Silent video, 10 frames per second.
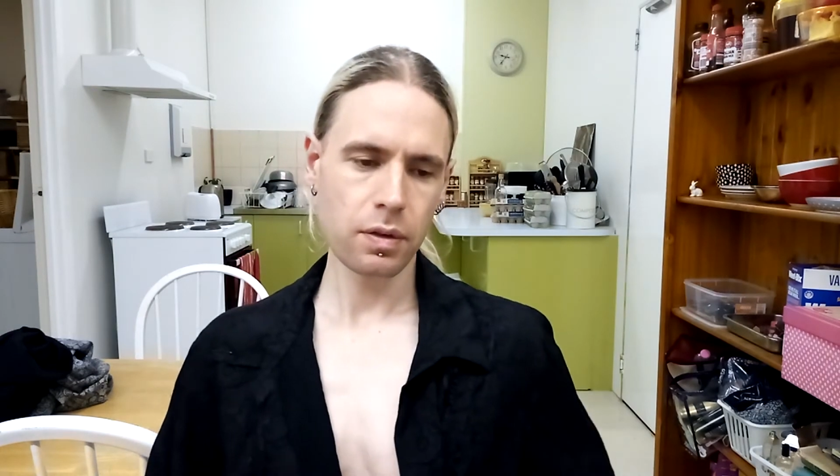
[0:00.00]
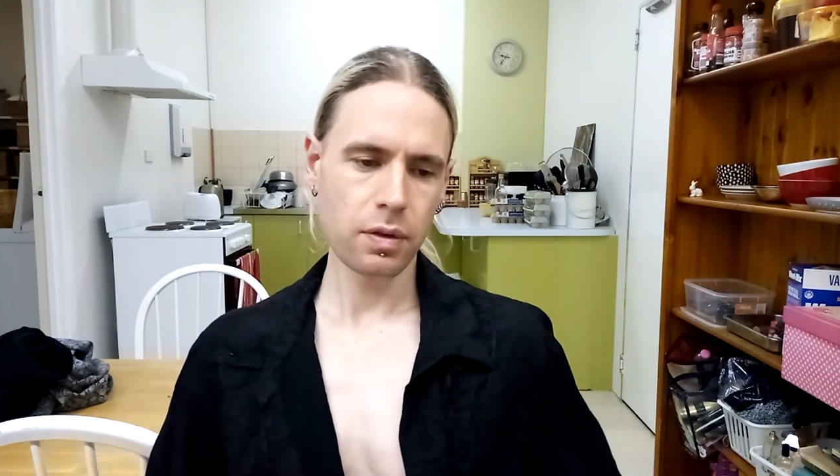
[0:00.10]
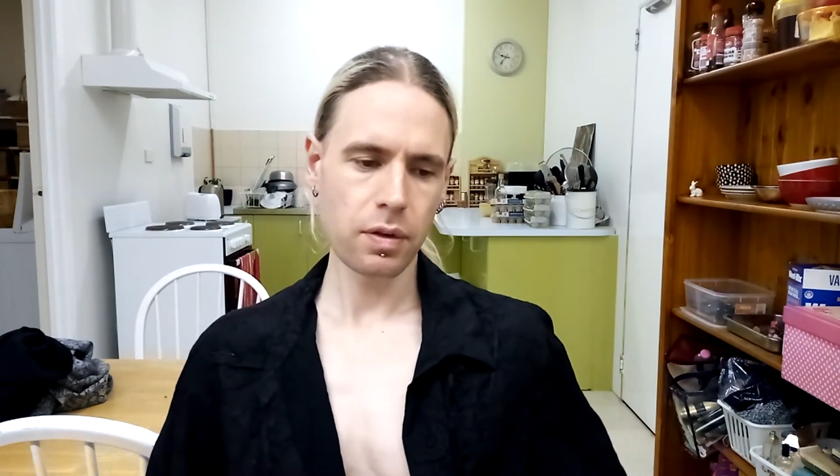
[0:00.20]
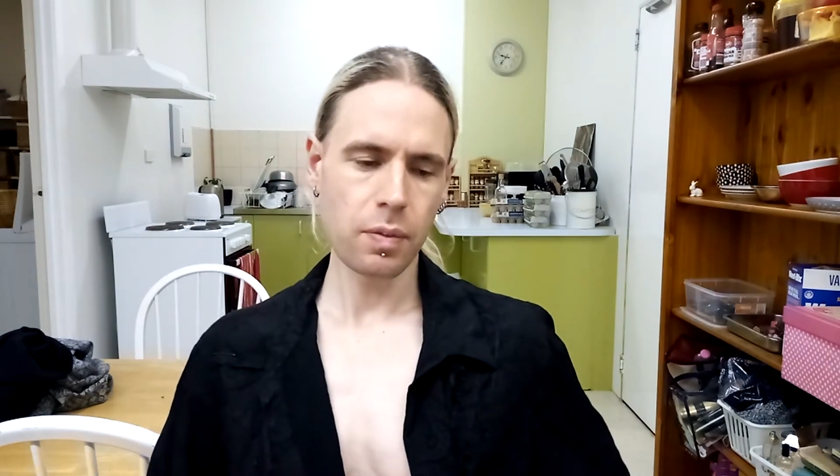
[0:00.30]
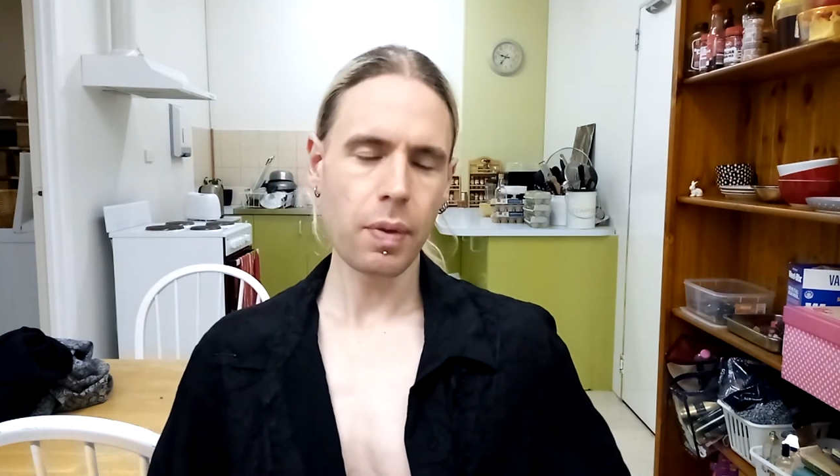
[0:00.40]

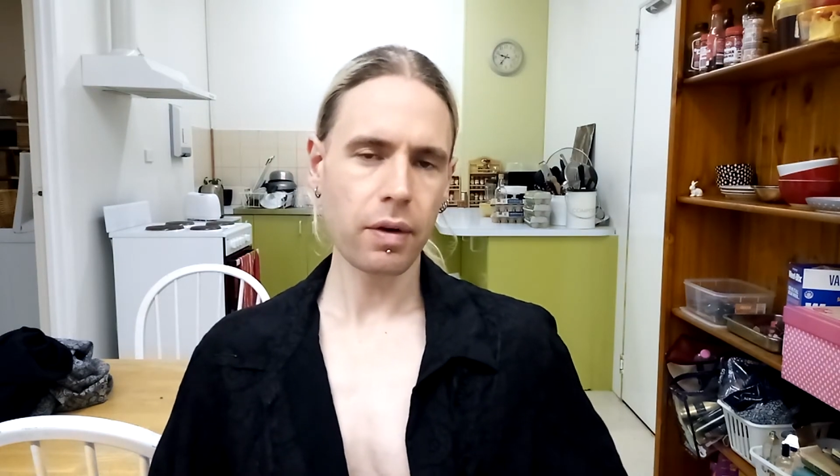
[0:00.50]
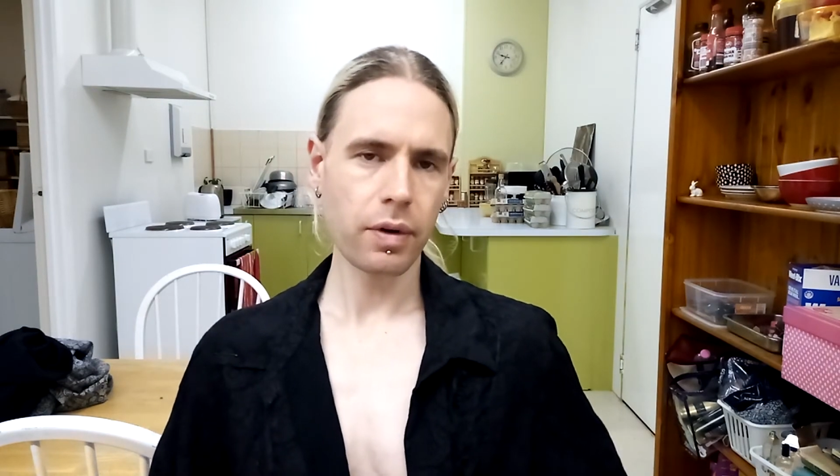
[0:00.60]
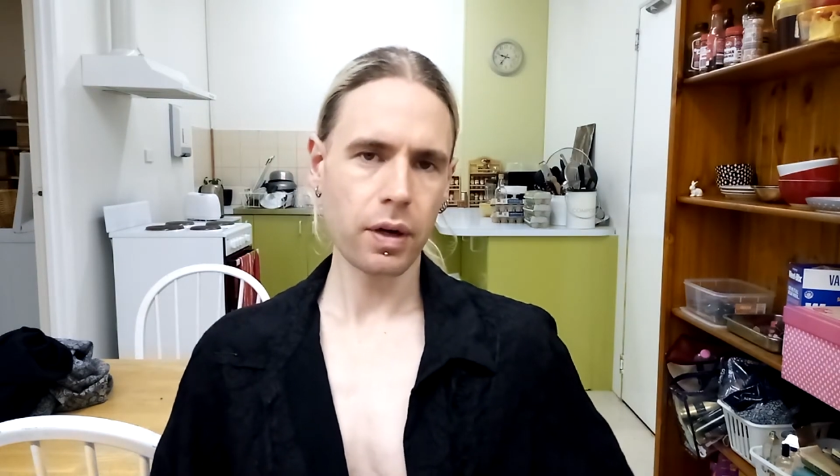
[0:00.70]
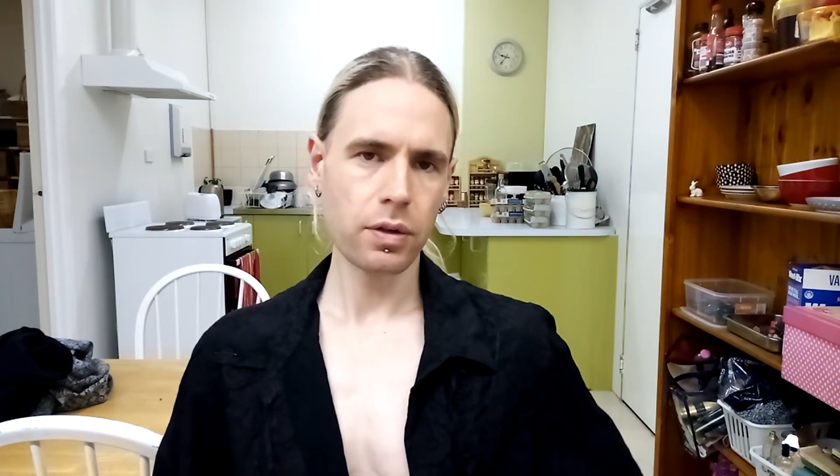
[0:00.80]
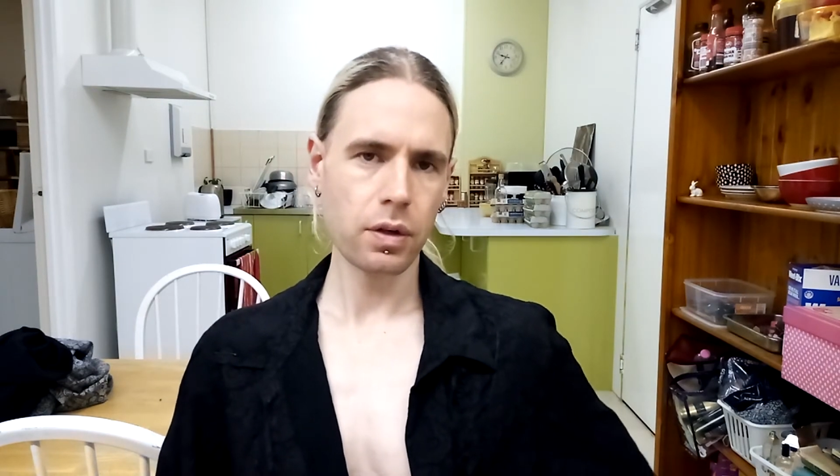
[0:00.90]
It's above
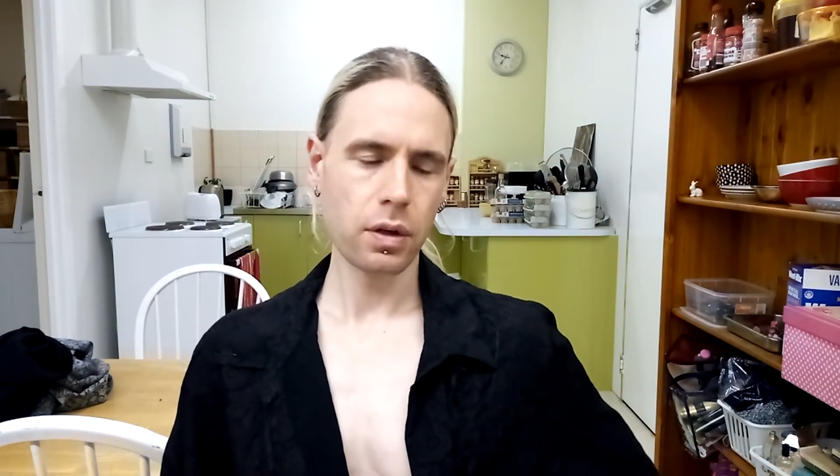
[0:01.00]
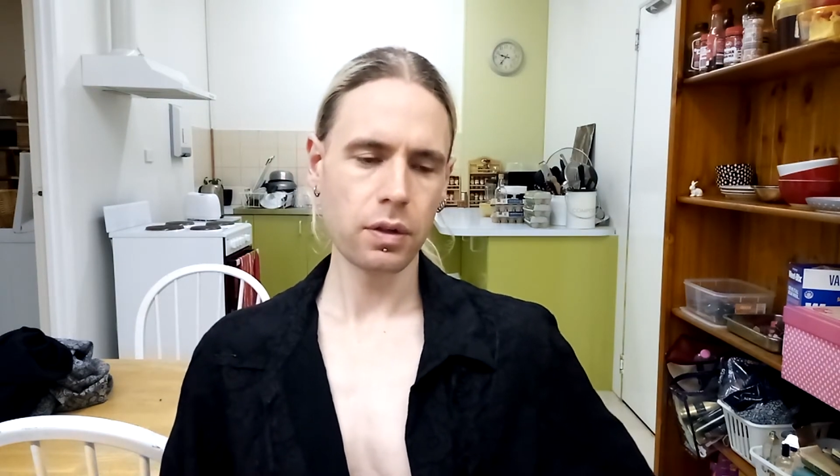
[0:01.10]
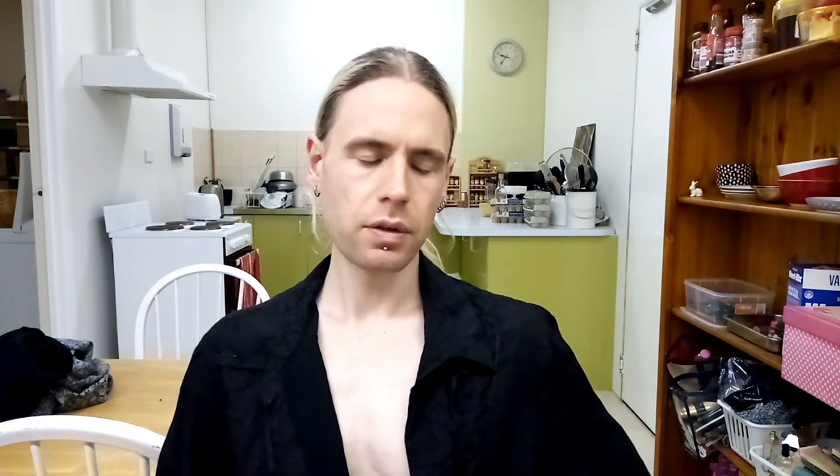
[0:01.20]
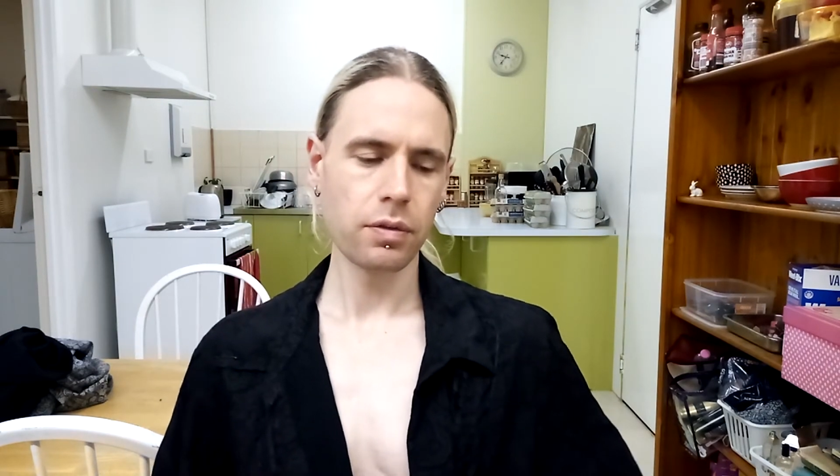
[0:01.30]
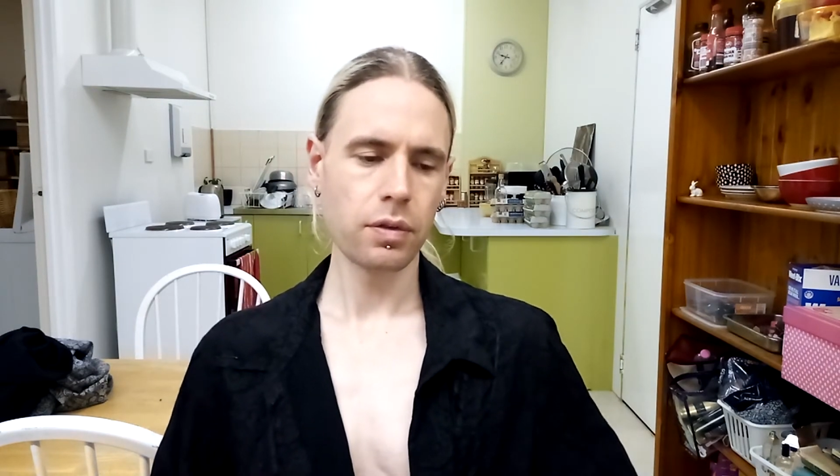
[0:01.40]
100
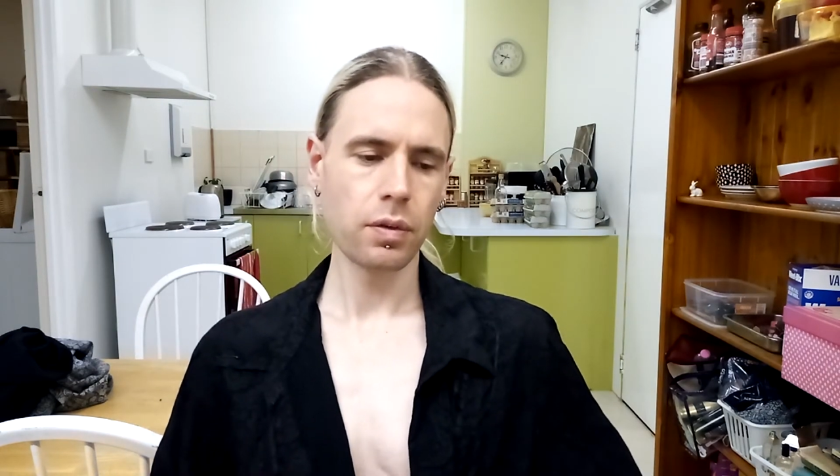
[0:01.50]
octaves.